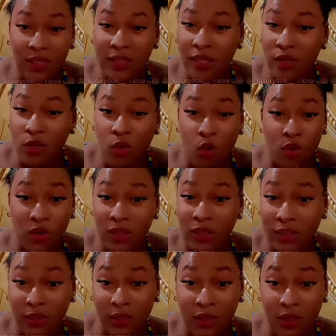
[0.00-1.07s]
me to take the
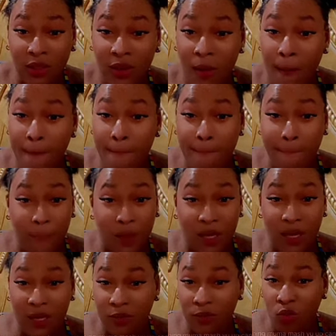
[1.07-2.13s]
counseling,
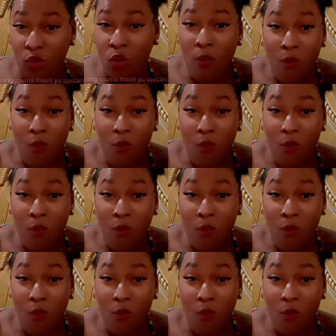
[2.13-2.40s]
because